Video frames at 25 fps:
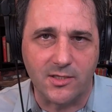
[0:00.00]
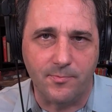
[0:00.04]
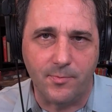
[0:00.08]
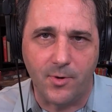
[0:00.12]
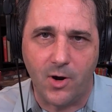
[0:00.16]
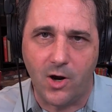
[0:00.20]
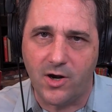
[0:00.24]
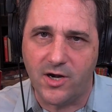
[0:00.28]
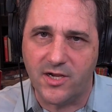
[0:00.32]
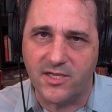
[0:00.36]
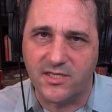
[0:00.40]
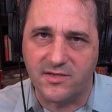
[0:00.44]
the
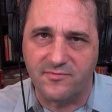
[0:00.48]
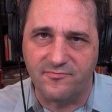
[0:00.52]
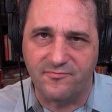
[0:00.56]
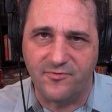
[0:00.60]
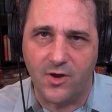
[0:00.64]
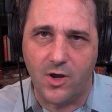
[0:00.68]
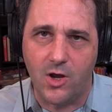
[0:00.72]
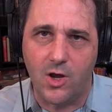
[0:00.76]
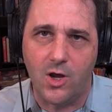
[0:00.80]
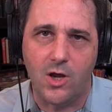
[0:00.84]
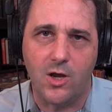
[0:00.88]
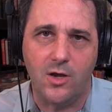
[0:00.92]
parties
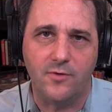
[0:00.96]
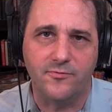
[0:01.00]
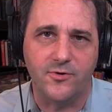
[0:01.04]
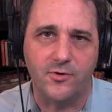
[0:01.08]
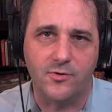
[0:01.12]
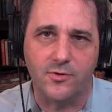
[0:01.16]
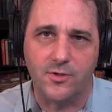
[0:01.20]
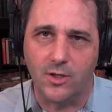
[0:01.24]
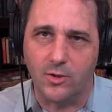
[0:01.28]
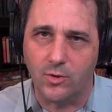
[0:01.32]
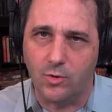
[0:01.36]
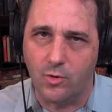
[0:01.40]
involved
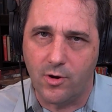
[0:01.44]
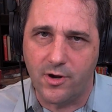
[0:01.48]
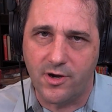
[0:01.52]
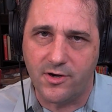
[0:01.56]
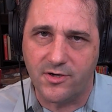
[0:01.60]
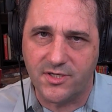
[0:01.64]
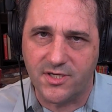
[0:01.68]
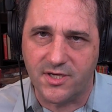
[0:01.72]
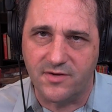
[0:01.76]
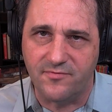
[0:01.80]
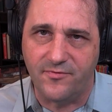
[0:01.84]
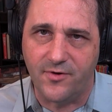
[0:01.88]
or the
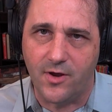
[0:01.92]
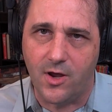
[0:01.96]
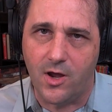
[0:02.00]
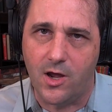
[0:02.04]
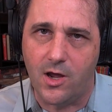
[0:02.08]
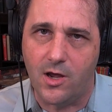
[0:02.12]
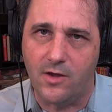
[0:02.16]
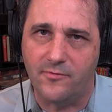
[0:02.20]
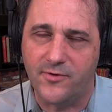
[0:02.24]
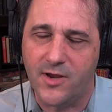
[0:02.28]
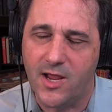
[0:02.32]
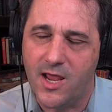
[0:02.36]
lawyers
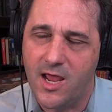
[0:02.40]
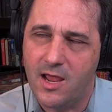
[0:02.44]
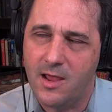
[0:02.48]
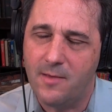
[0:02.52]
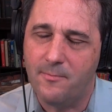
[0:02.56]
involved,